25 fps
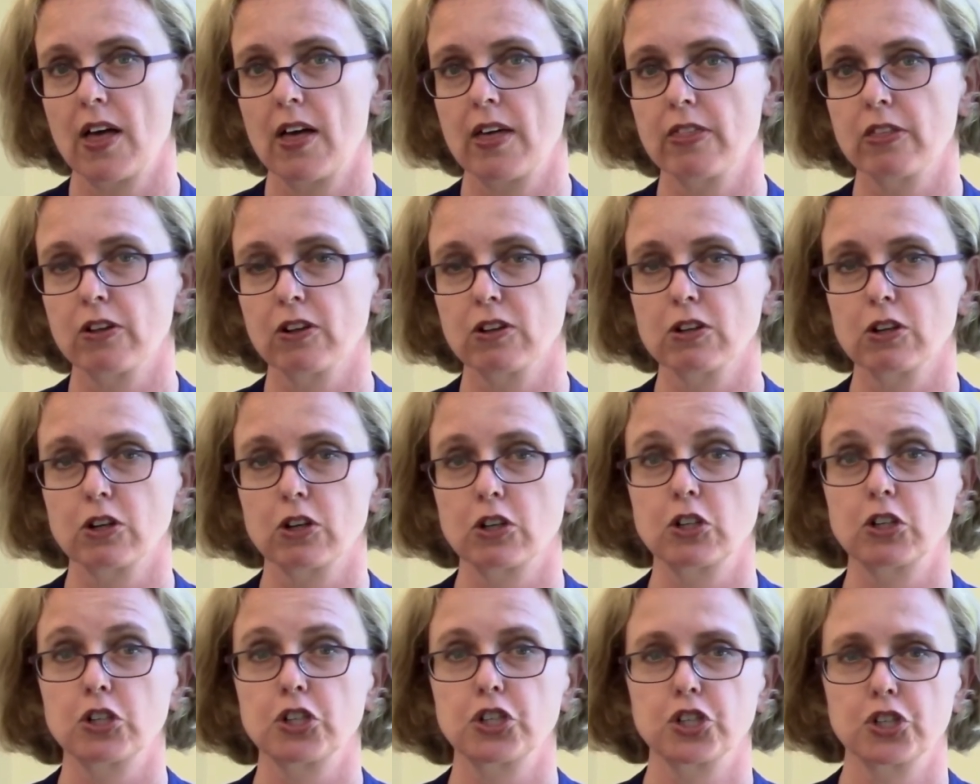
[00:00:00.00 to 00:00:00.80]
the
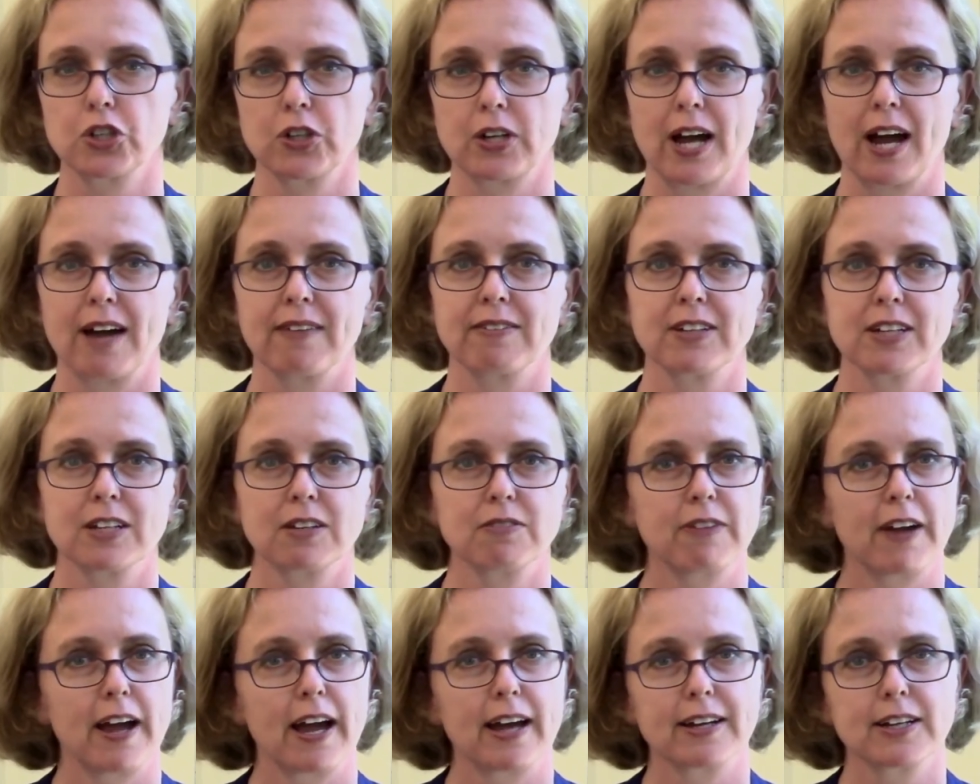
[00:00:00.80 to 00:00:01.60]
learner should have an
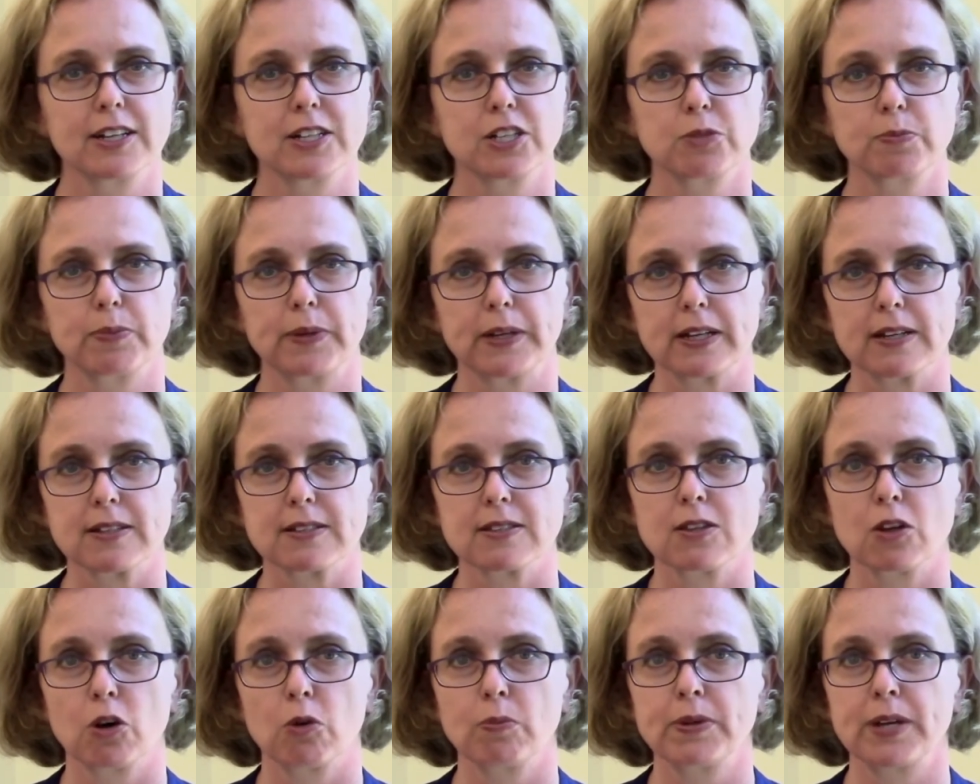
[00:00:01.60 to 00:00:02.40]
advantage because
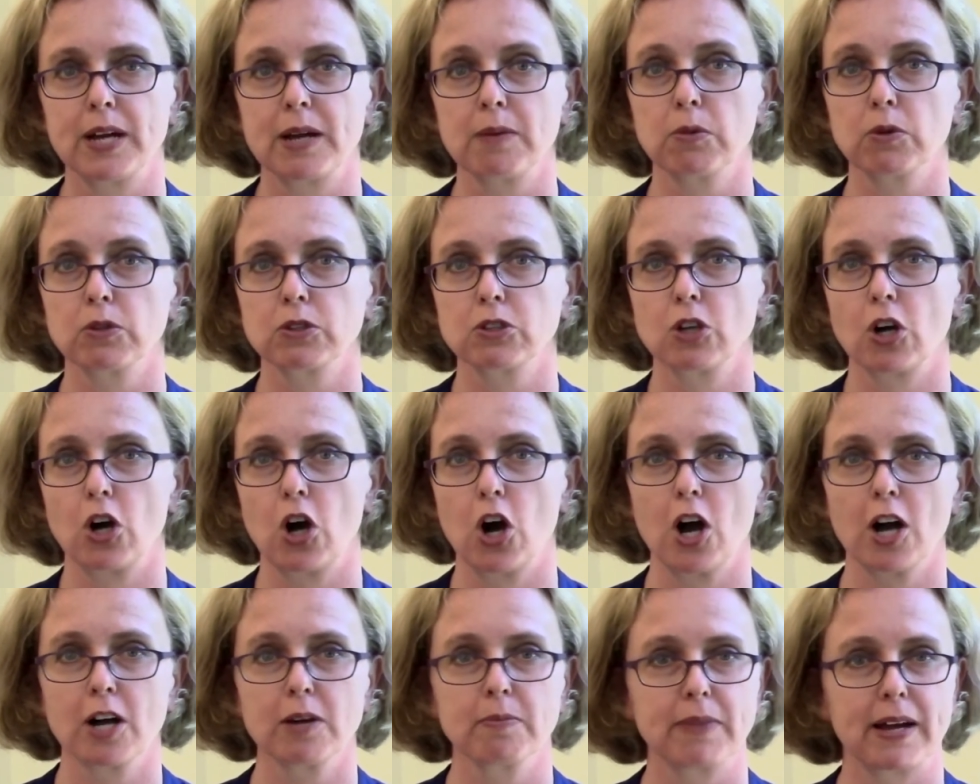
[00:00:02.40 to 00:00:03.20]
they'll be able to
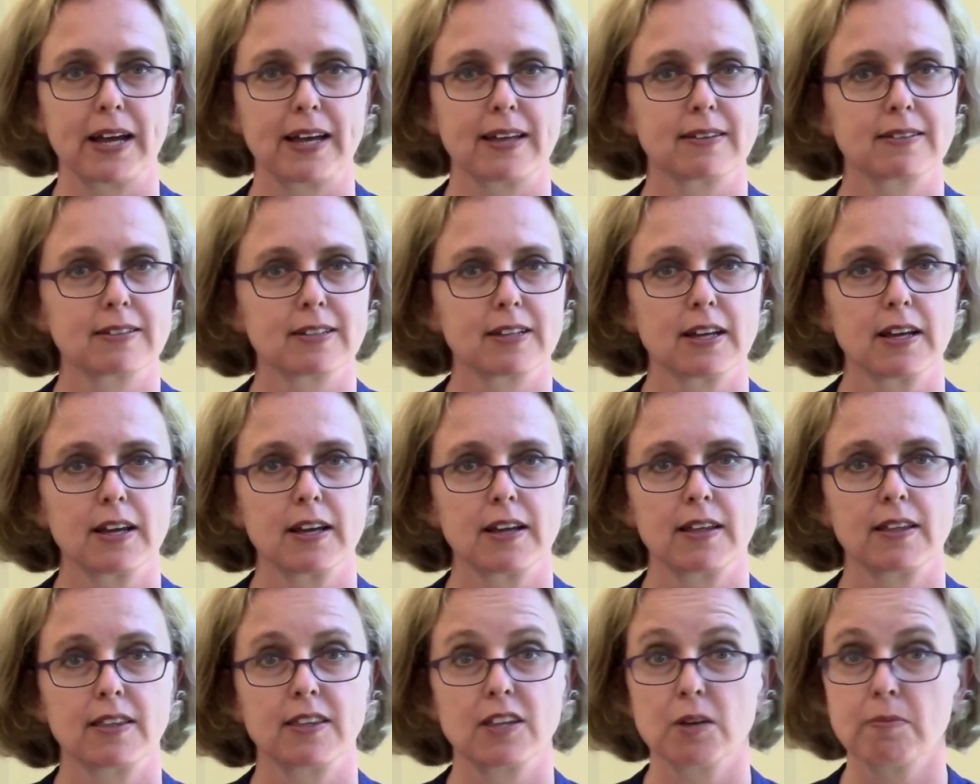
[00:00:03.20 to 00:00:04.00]
augment
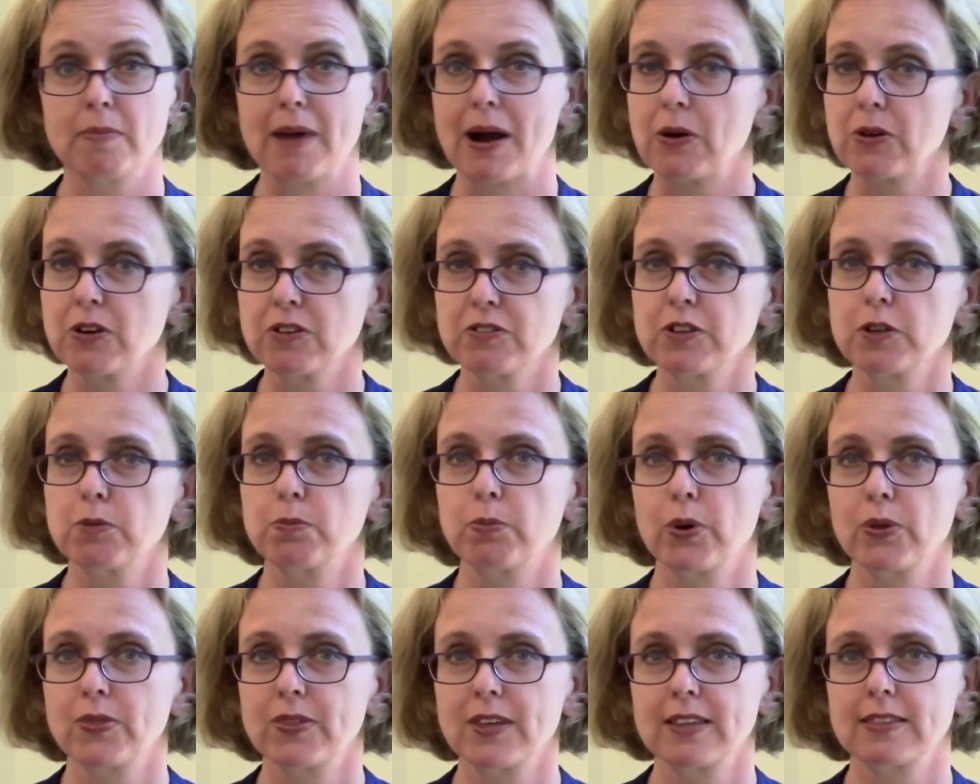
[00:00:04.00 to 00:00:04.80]
the amount of
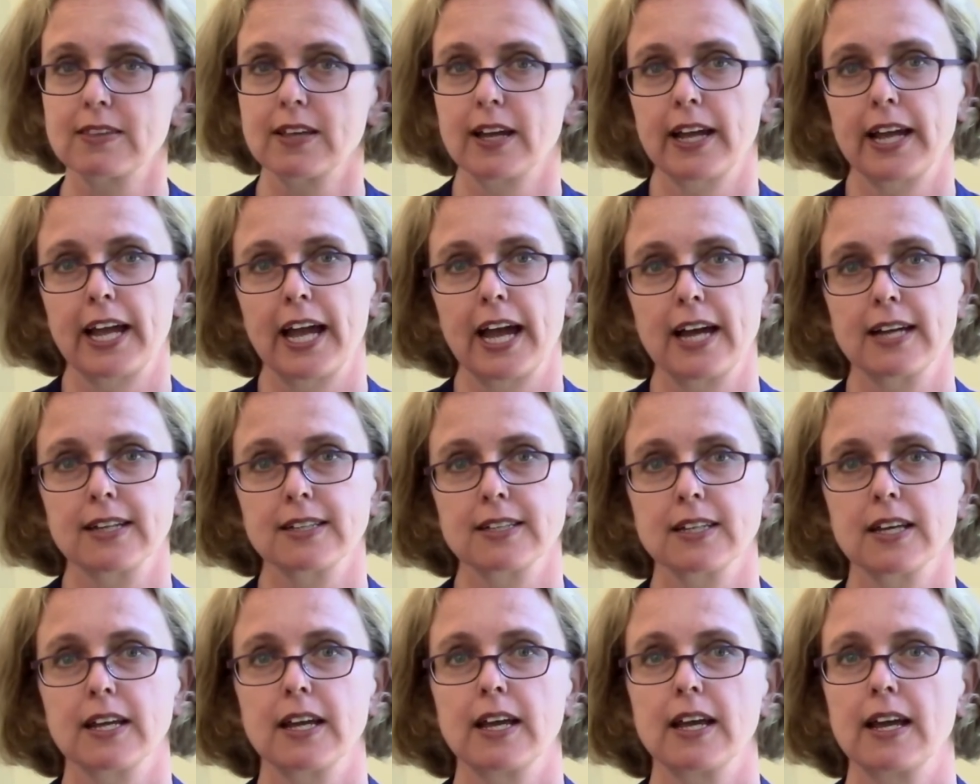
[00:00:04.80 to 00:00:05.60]
input that they get,
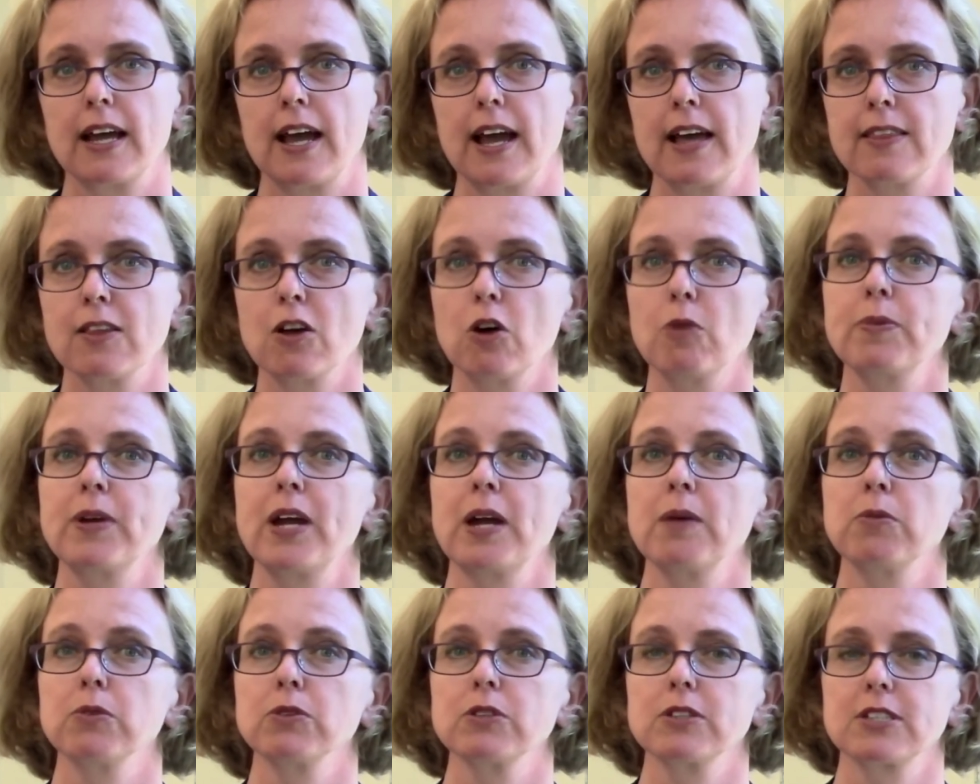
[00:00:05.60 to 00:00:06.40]
and they'll be
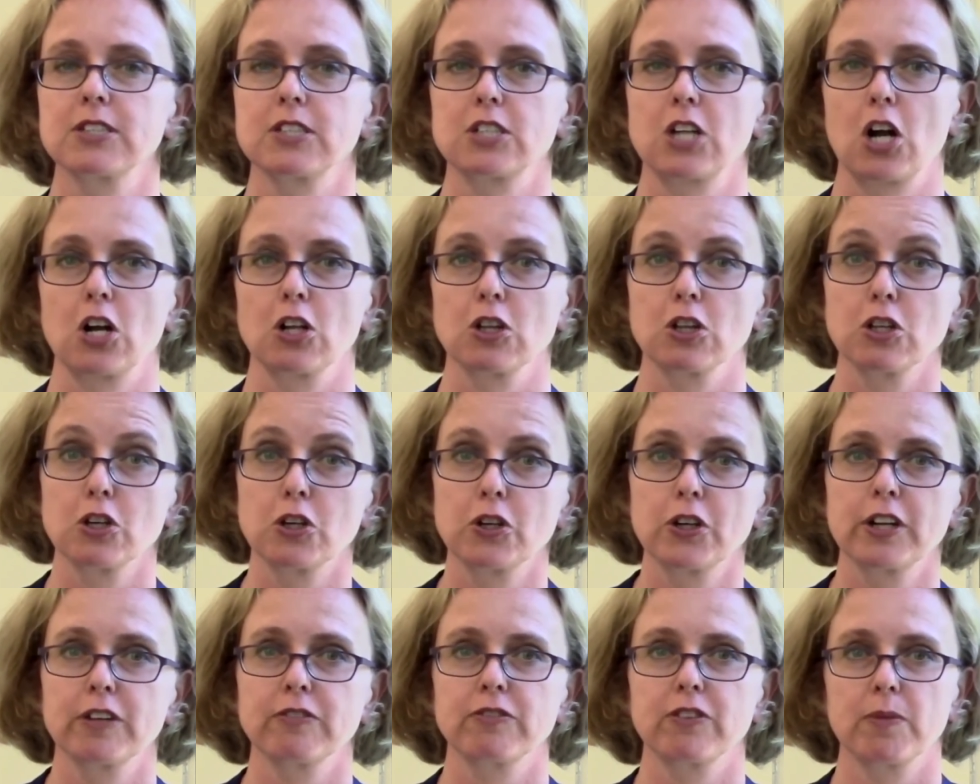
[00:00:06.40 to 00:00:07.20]
able to start
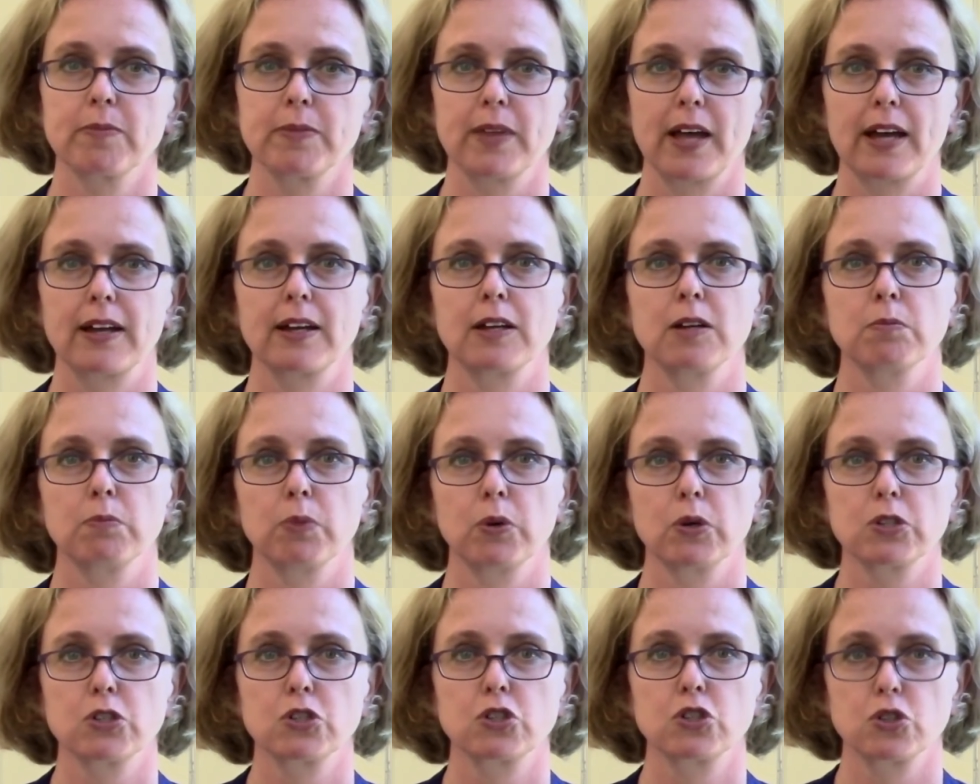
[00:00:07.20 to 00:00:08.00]
learning from that
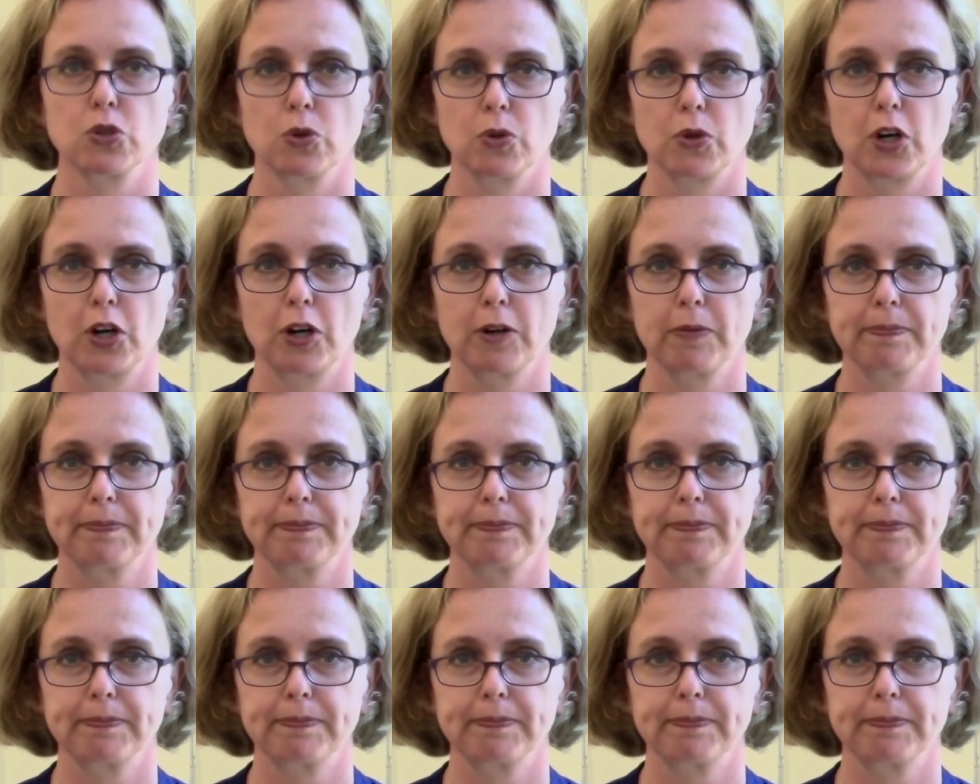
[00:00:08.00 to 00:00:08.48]
input sooner.